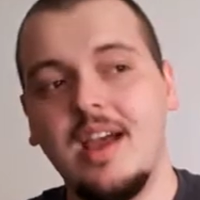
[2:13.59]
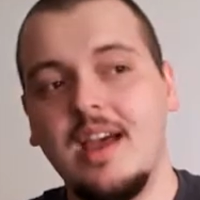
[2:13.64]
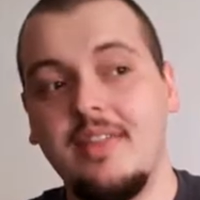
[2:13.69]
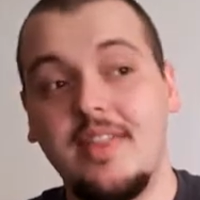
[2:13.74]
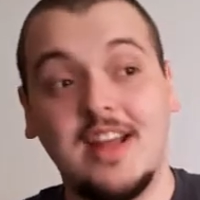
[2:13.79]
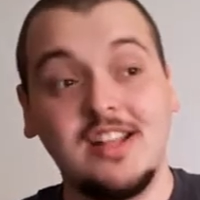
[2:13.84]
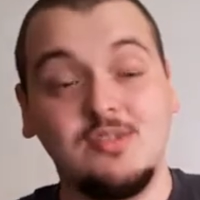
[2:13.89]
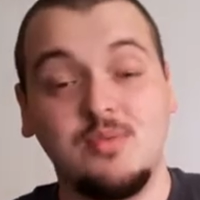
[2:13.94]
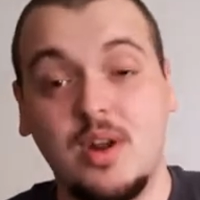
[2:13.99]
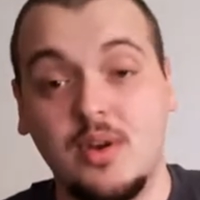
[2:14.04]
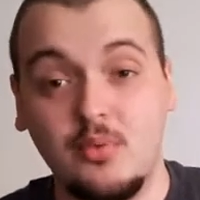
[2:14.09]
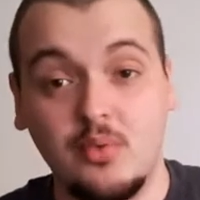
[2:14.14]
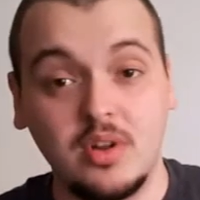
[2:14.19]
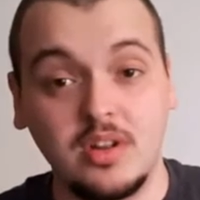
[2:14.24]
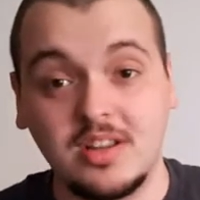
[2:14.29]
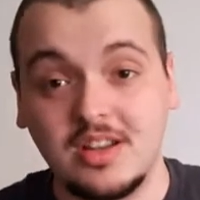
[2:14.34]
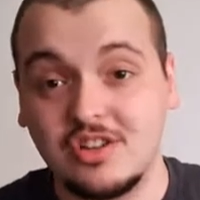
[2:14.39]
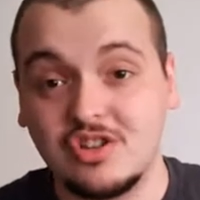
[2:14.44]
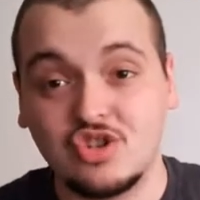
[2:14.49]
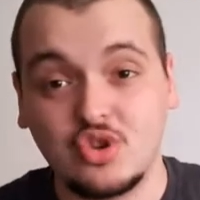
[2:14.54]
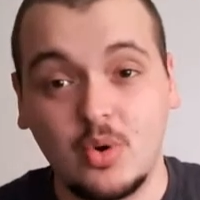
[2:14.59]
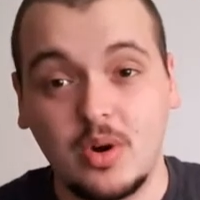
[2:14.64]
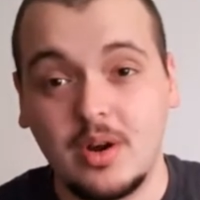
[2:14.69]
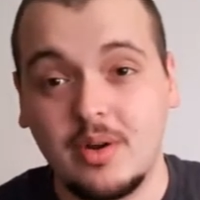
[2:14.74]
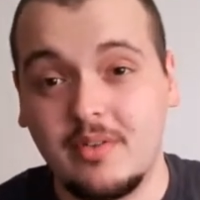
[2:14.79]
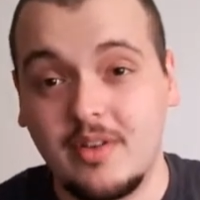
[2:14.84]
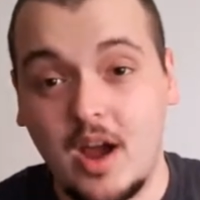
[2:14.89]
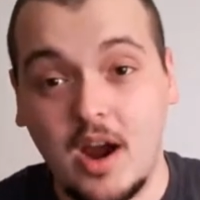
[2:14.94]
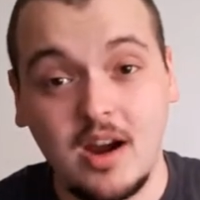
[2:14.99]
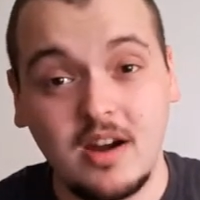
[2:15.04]
And that's what I really enjoy
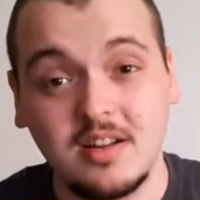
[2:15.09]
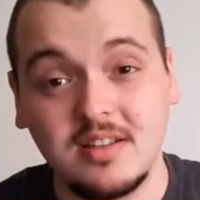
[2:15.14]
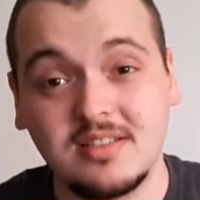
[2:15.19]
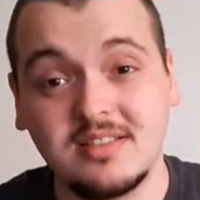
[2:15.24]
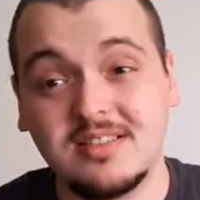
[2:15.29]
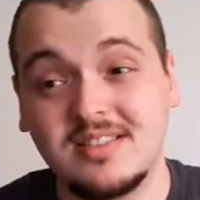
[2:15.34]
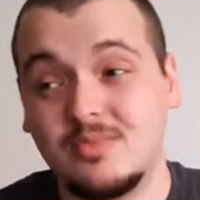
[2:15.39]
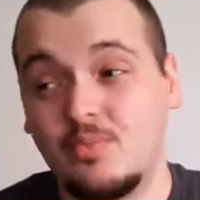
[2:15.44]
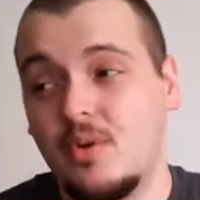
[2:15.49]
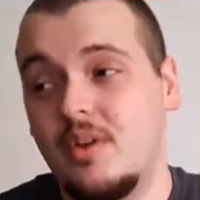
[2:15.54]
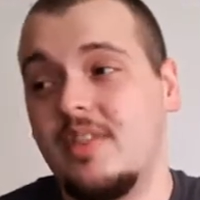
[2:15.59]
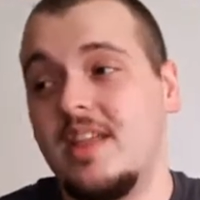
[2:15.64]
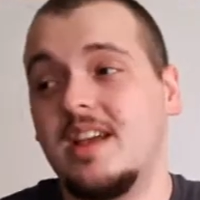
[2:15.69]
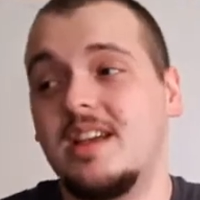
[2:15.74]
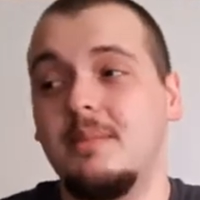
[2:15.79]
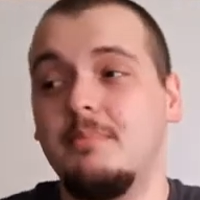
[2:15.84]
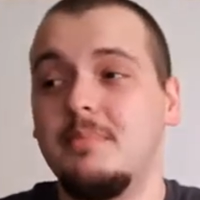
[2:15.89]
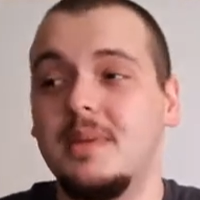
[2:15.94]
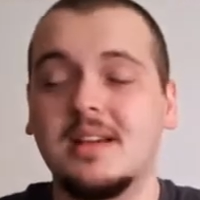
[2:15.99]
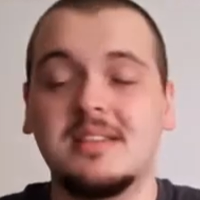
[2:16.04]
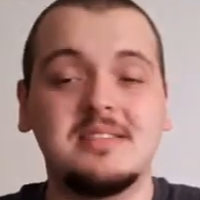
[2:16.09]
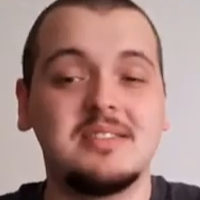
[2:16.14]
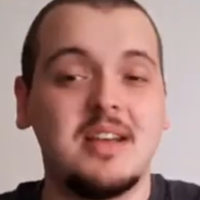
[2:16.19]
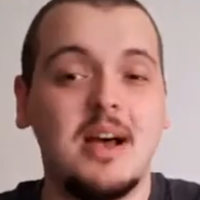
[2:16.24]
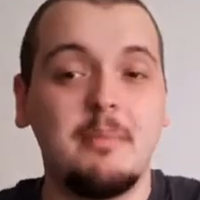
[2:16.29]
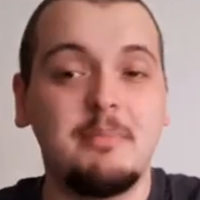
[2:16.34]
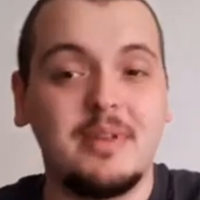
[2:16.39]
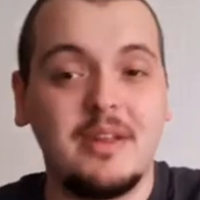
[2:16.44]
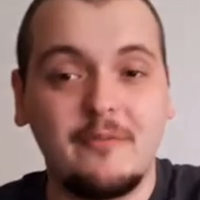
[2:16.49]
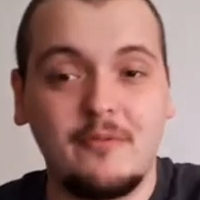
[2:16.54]
in artists when they can mix
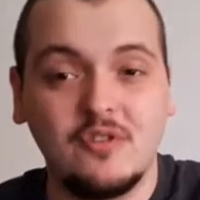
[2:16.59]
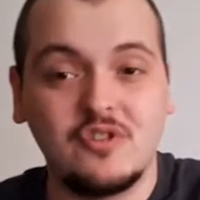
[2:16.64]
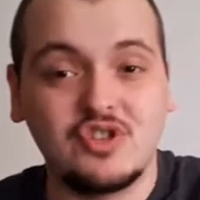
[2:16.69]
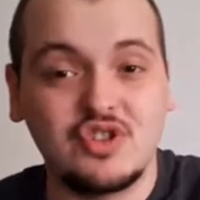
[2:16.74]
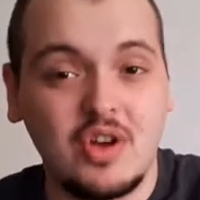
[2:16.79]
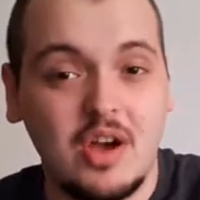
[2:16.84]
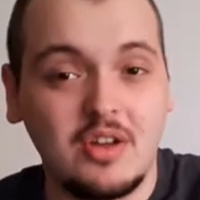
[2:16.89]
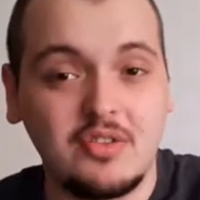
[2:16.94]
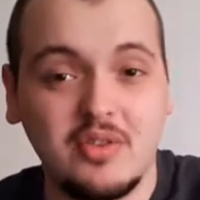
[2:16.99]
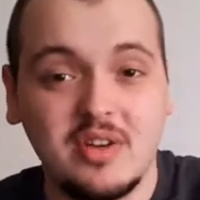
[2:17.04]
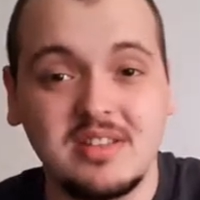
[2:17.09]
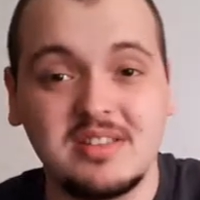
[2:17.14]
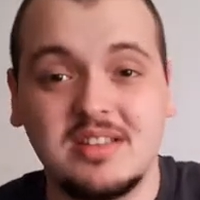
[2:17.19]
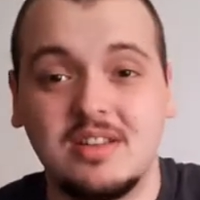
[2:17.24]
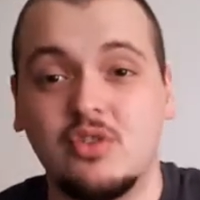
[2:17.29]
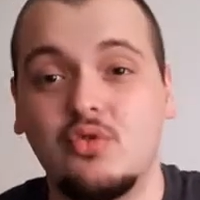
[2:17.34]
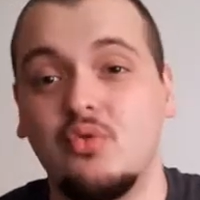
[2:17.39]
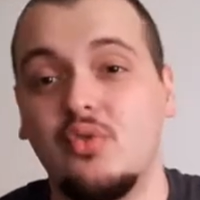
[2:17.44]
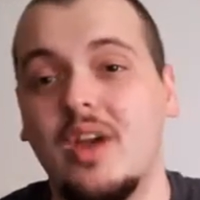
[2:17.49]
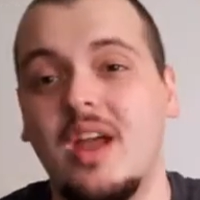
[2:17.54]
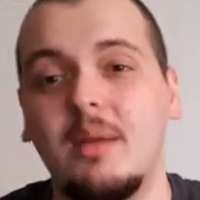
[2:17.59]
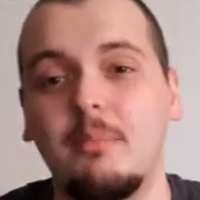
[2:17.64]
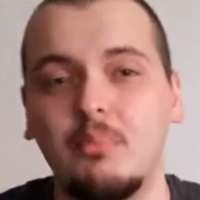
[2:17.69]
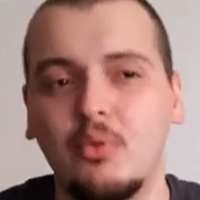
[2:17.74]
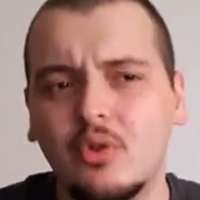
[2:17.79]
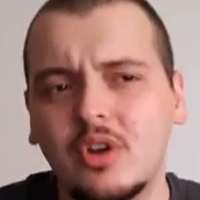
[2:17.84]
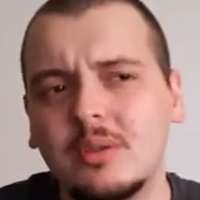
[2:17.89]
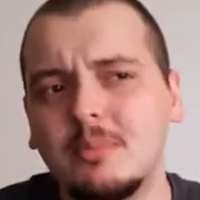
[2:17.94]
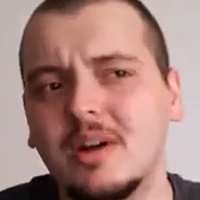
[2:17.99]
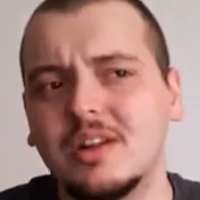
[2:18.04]
up different genres and create
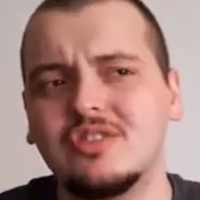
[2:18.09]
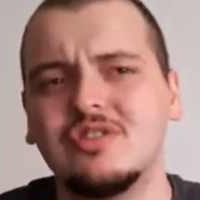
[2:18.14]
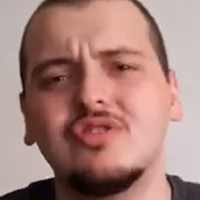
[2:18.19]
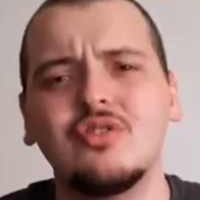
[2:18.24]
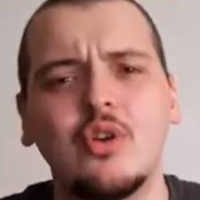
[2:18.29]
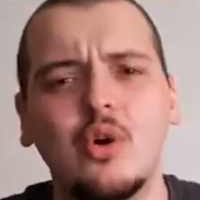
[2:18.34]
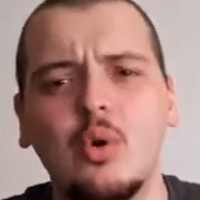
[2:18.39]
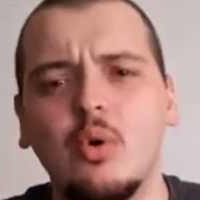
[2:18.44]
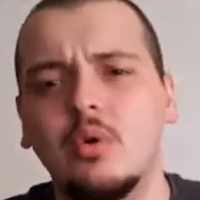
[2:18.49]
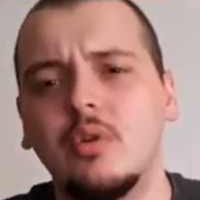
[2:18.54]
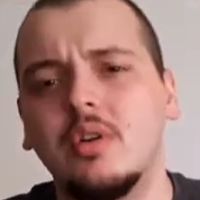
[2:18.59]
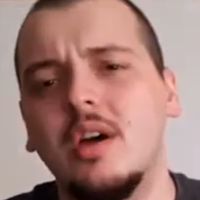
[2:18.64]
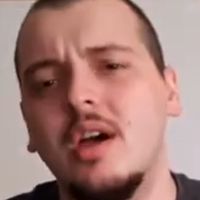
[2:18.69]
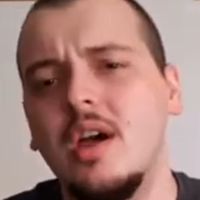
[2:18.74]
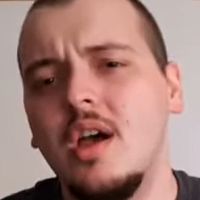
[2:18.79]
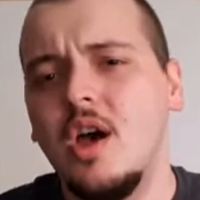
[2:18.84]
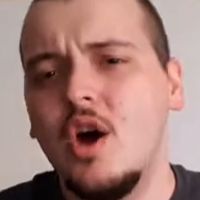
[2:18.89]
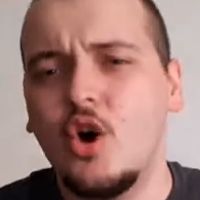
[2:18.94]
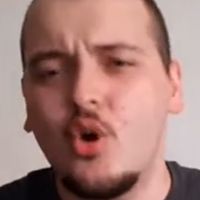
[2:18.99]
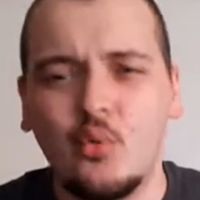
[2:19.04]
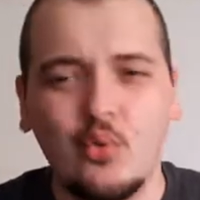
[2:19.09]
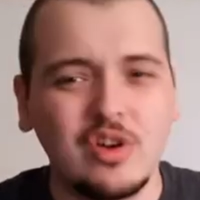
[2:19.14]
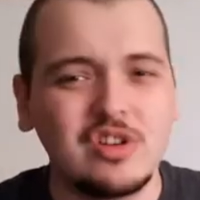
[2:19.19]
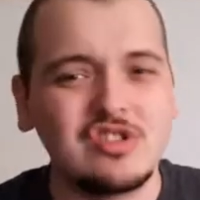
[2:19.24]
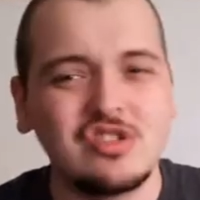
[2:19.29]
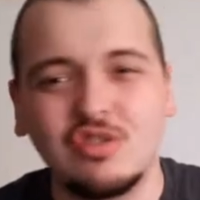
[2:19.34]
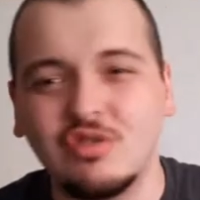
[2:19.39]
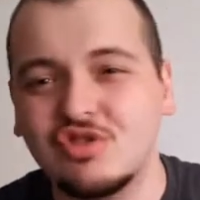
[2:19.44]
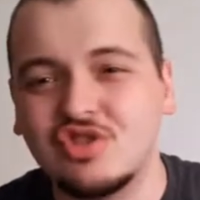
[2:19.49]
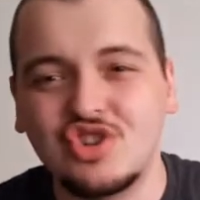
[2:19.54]
pretty much their own
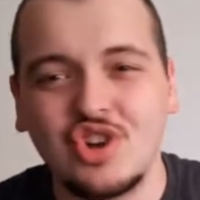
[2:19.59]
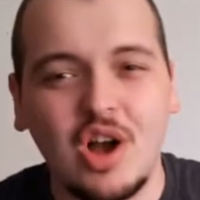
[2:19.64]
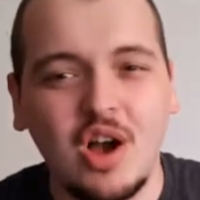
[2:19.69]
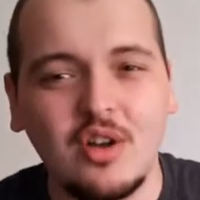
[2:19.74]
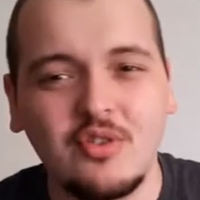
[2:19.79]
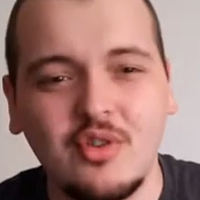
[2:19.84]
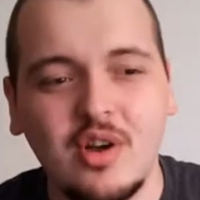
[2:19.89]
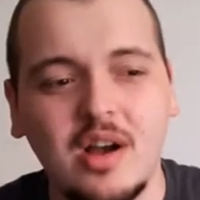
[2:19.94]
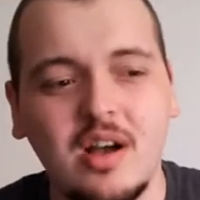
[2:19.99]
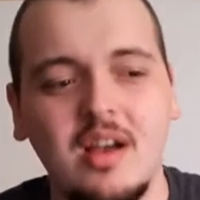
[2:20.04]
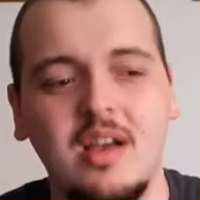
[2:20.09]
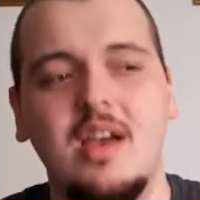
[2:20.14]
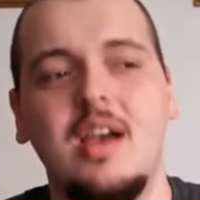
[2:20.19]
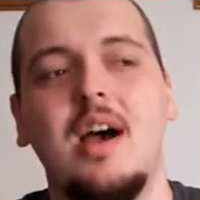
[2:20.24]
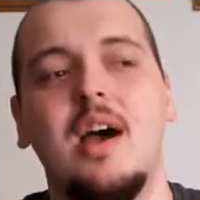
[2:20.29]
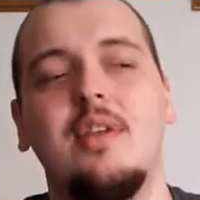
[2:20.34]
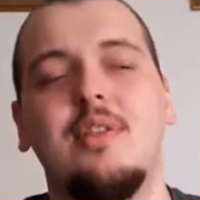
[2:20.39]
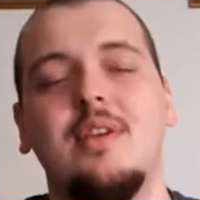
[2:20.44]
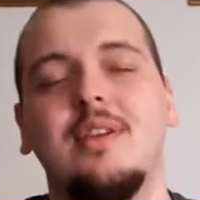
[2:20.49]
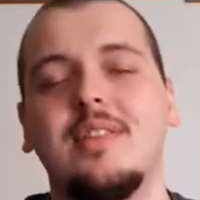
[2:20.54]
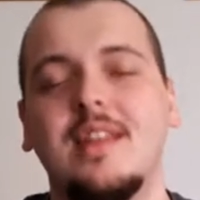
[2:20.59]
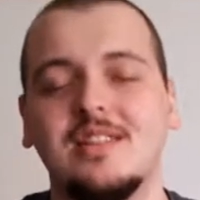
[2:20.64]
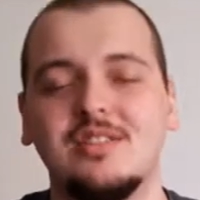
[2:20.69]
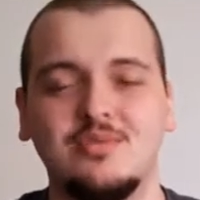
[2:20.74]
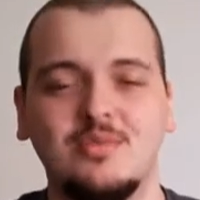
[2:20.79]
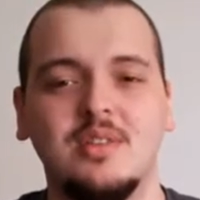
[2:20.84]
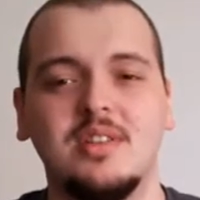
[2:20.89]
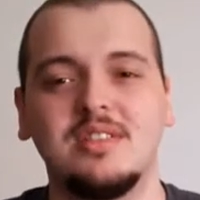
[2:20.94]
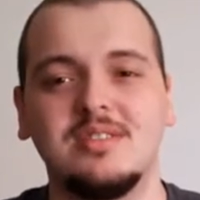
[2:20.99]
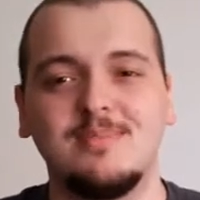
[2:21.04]
original genre. I think that's
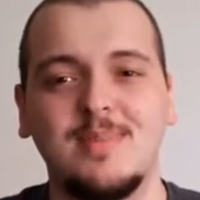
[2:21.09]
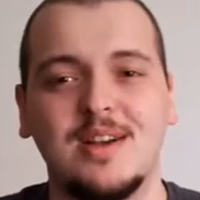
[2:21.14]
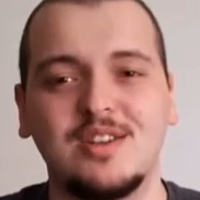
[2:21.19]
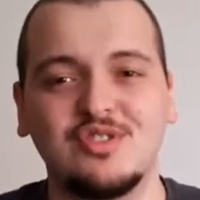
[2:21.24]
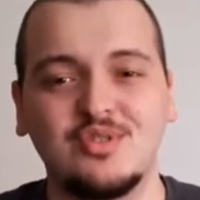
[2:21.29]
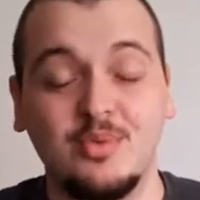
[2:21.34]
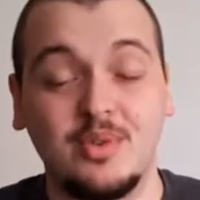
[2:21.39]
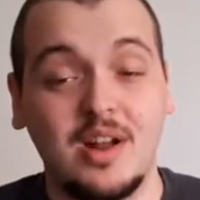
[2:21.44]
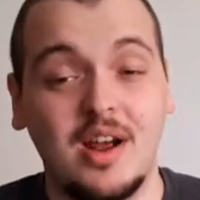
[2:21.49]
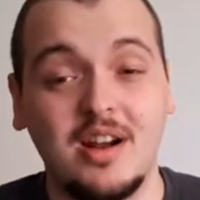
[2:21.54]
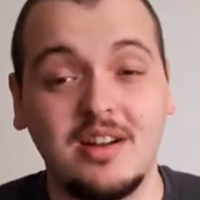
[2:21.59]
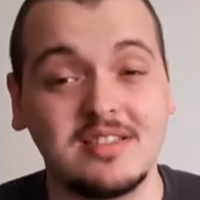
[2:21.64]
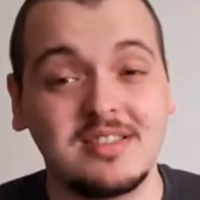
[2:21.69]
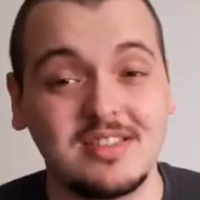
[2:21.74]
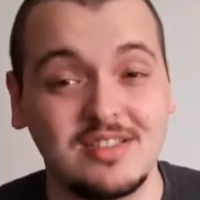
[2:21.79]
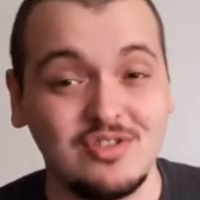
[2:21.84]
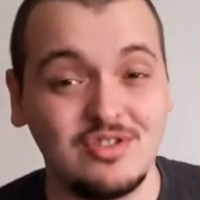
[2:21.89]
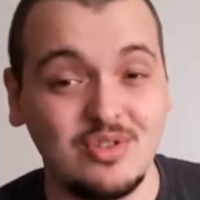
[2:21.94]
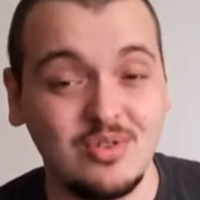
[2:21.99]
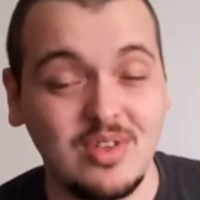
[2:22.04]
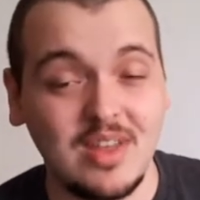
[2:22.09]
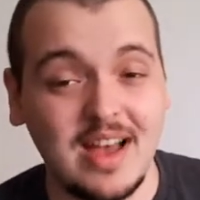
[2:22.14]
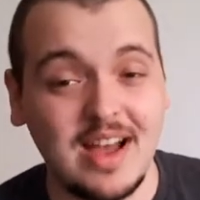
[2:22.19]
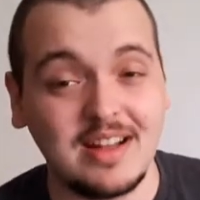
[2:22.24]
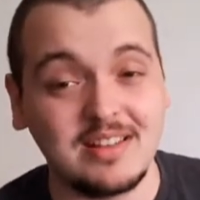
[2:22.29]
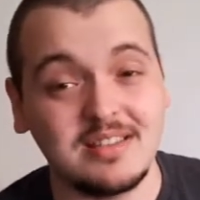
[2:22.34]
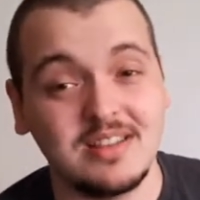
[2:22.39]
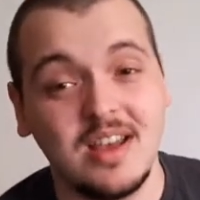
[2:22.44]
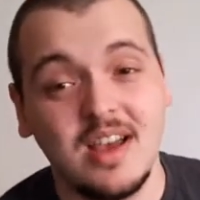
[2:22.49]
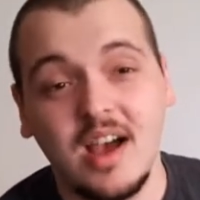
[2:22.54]
really special when artists can do
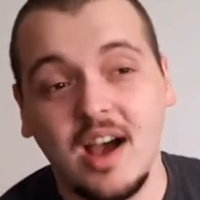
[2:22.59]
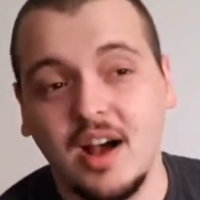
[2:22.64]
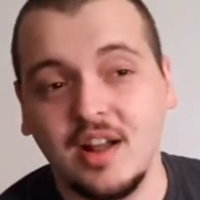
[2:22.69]
that.